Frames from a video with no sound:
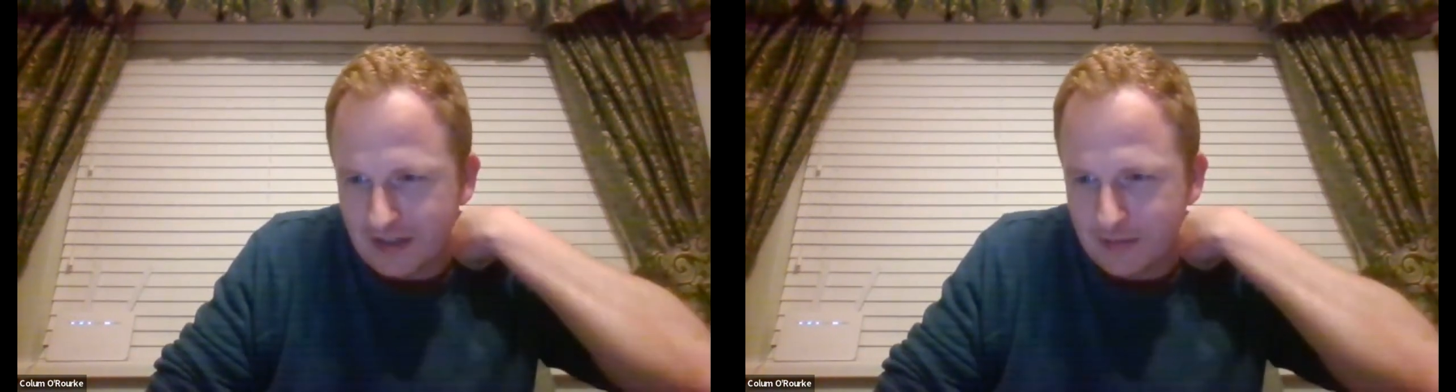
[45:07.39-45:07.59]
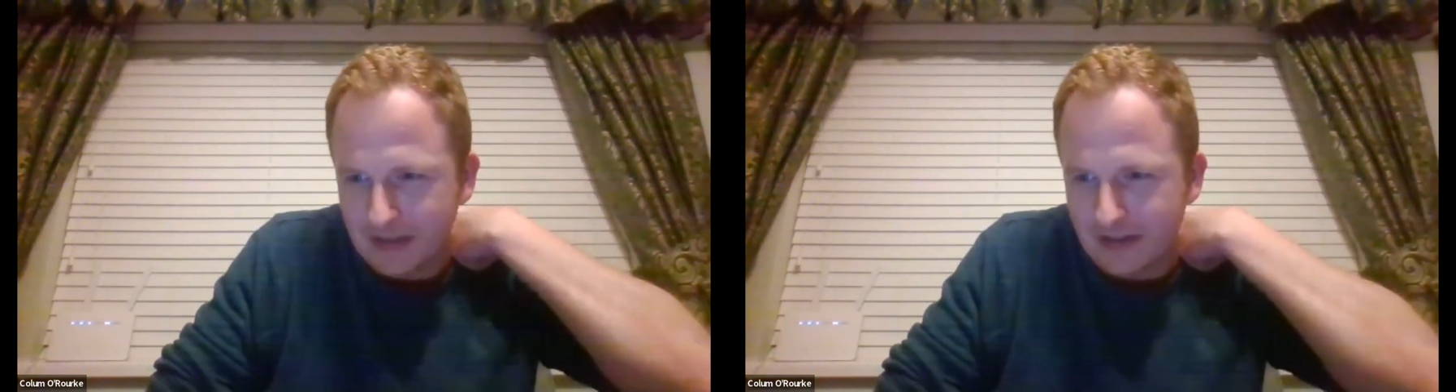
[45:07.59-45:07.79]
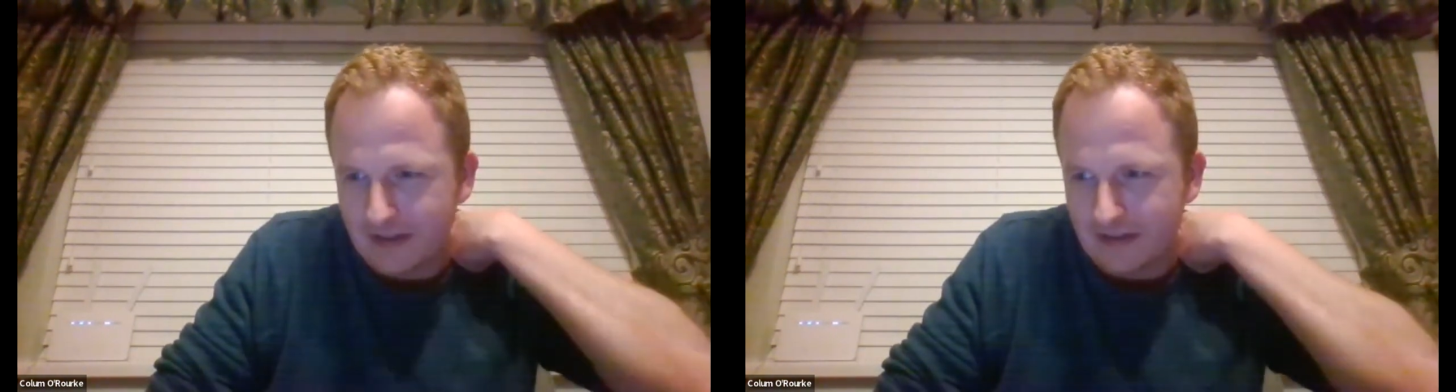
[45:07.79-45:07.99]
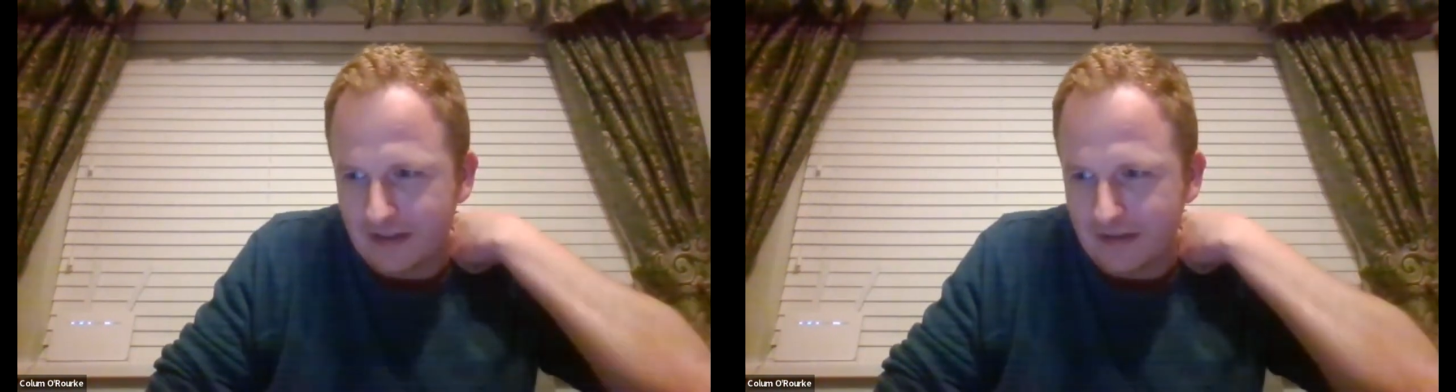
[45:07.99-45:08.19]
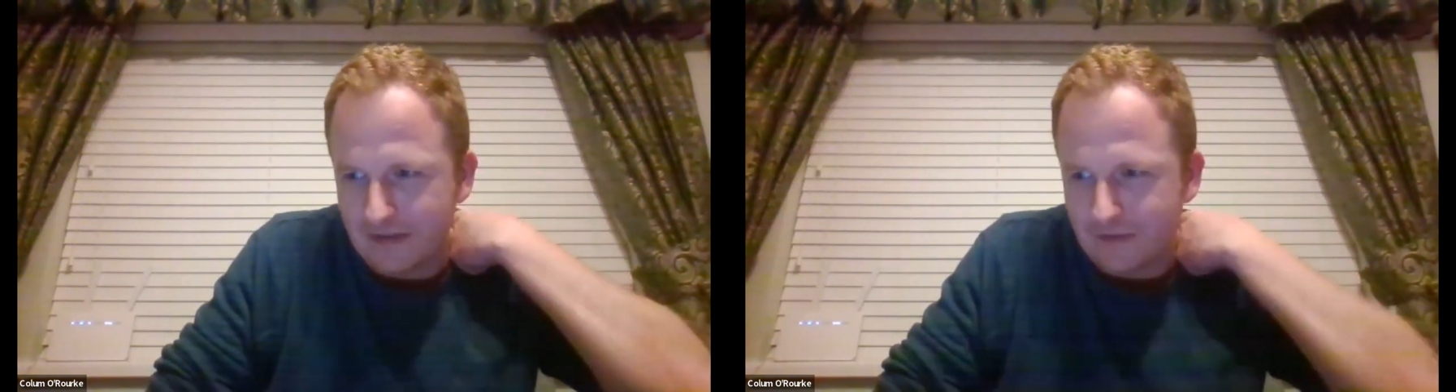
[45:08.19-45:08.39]
to be
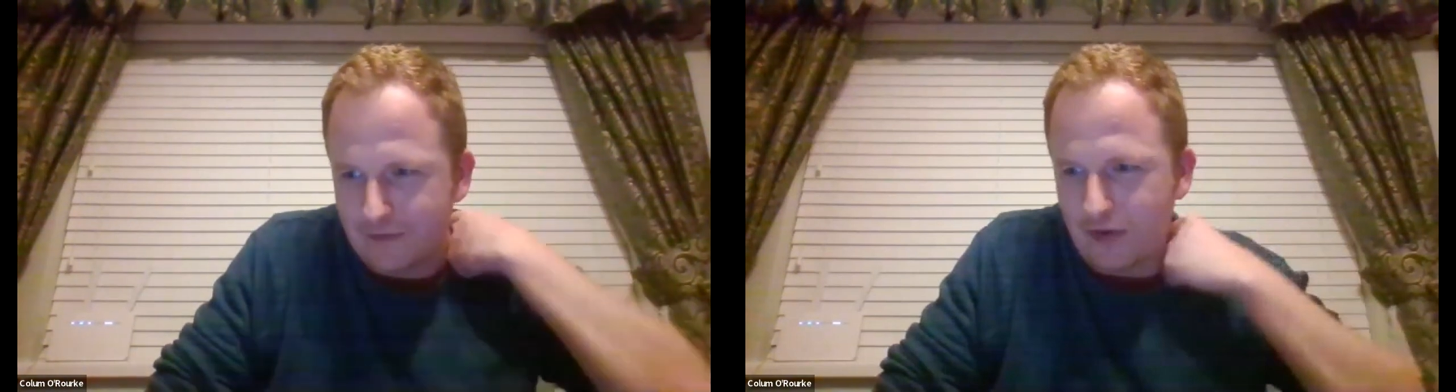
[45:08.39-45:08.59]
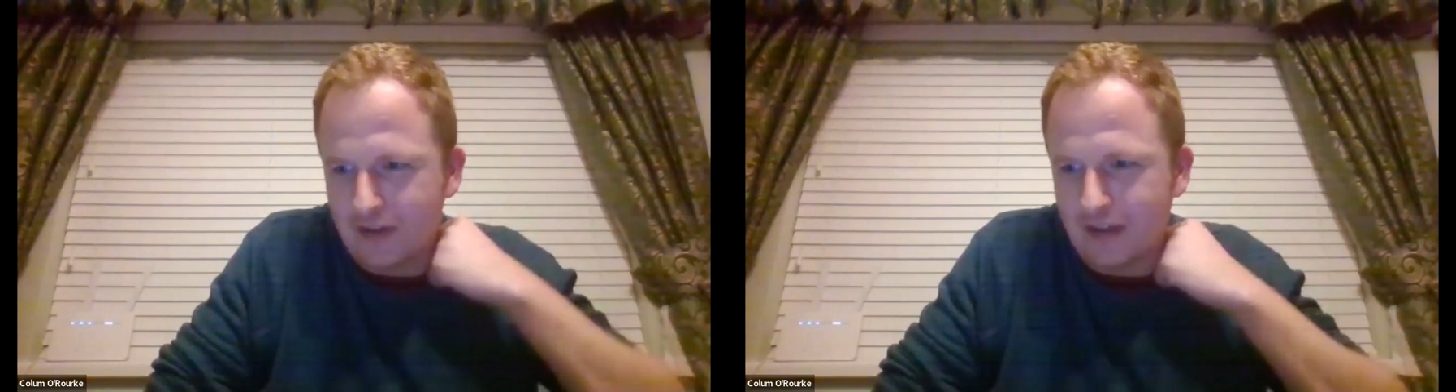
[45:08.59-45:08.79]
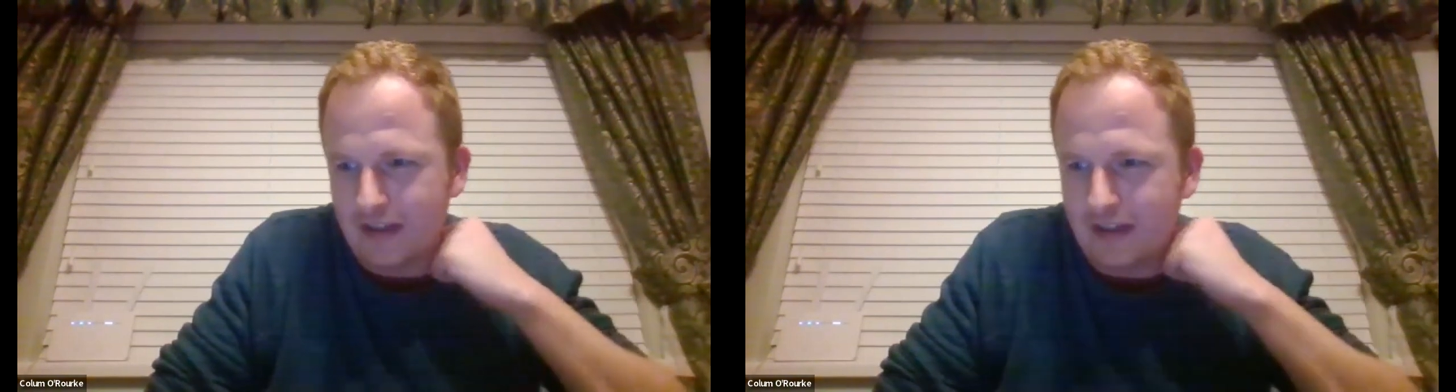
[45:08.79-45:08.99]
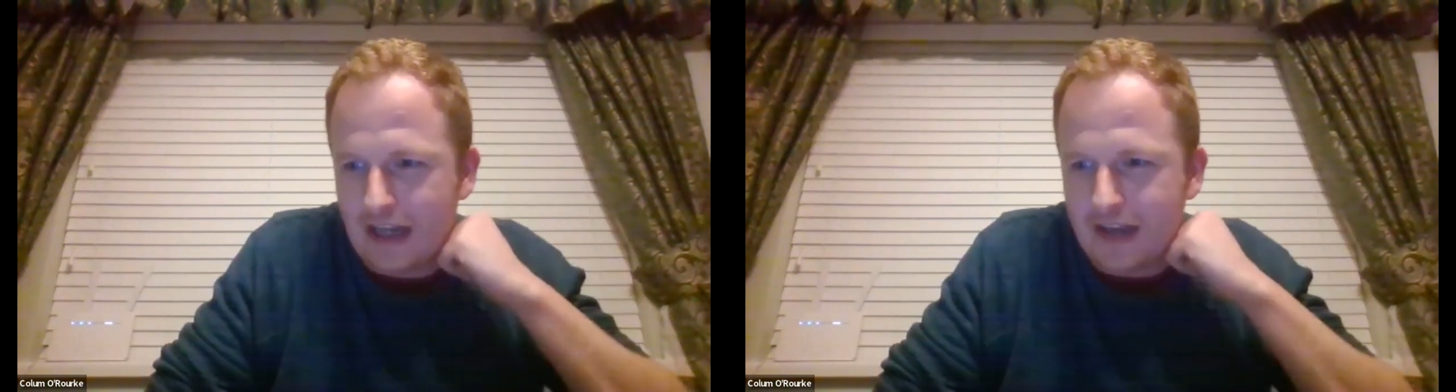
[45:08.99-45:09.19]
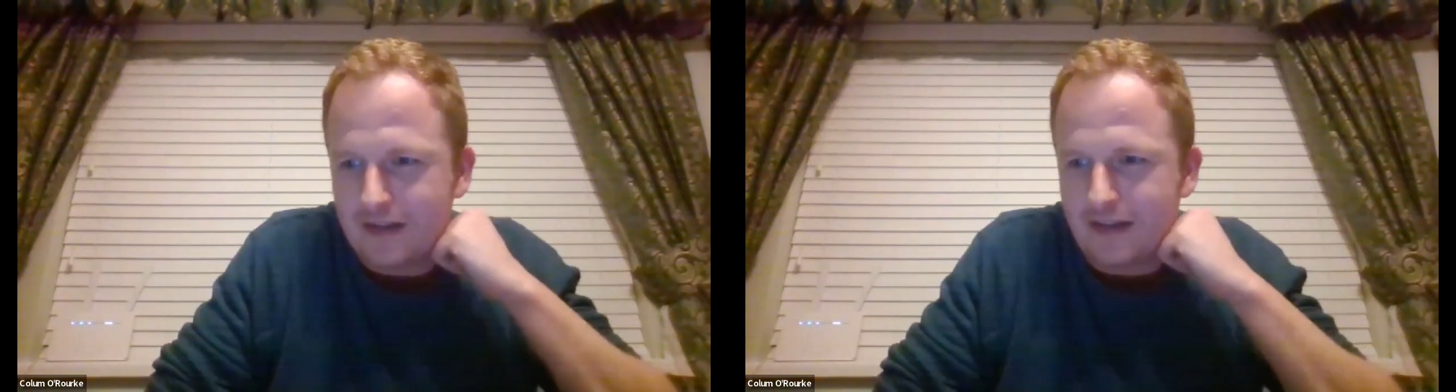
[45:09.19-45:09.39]
for the
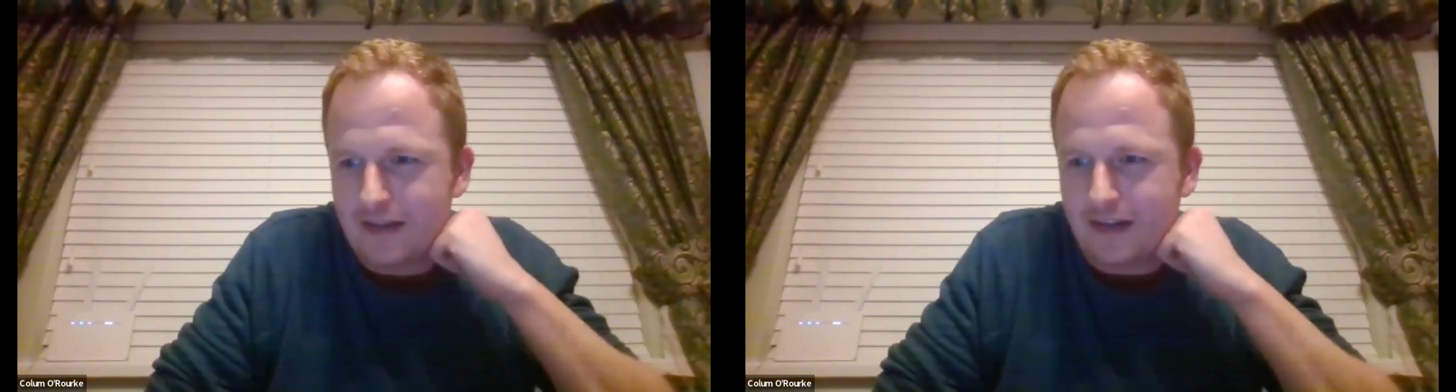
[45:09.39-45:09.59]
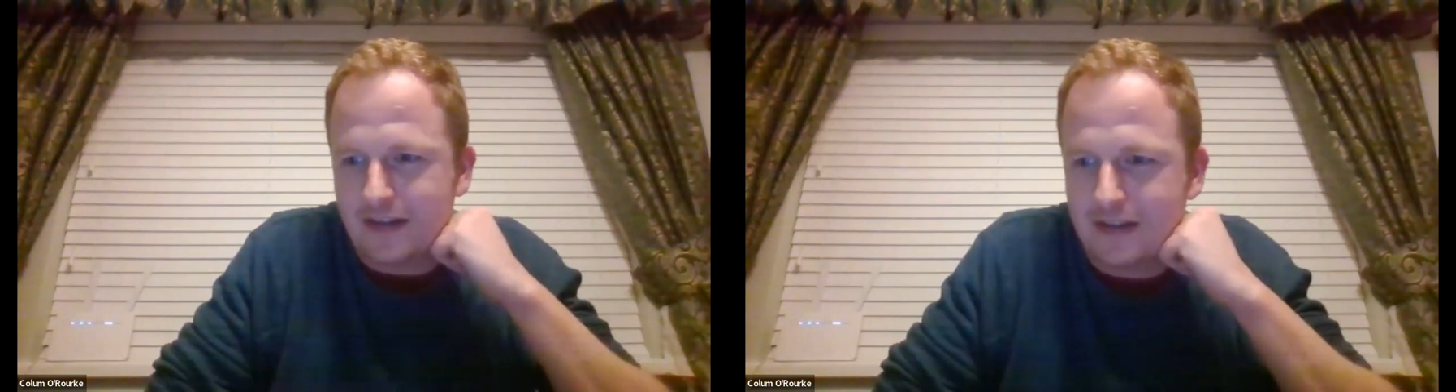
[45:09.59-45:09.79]
Catholic.